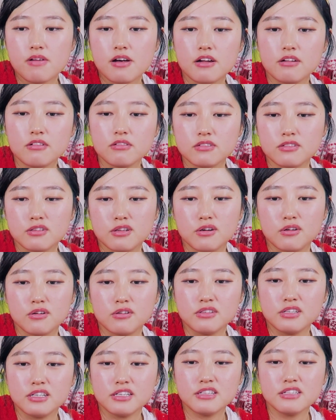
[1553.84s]
I don't
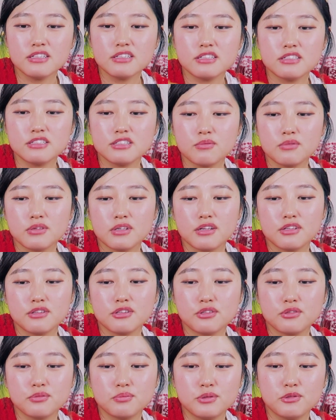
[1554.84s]
know. I think that's something I
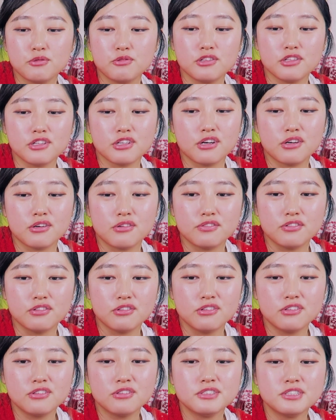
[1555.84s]
have to be really
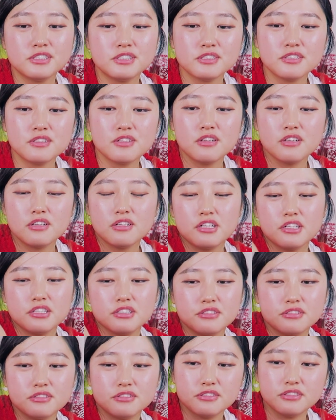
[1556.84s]
careful.
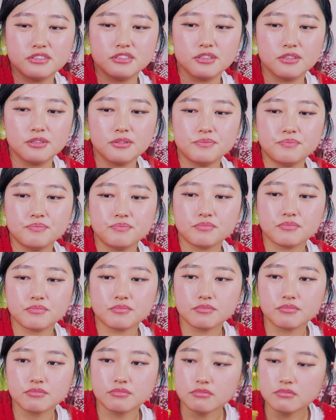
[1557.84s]
You know,
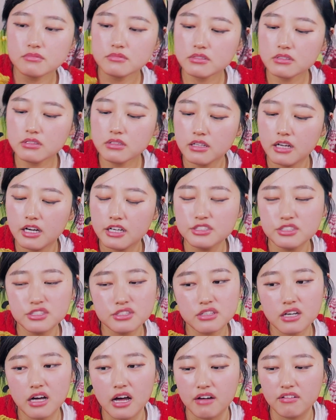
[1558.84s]
I
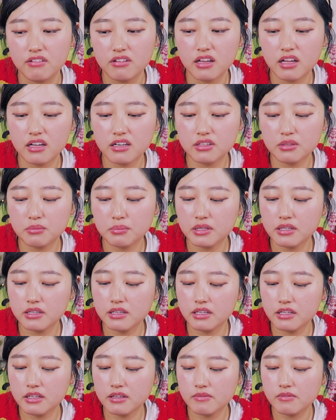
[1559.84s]
used to have a lot in the
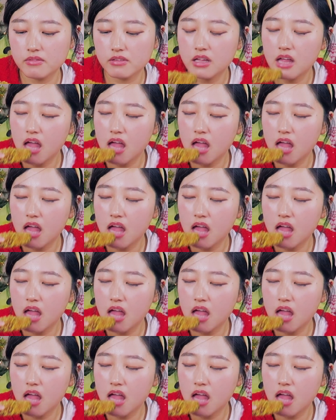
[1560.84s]
beginning.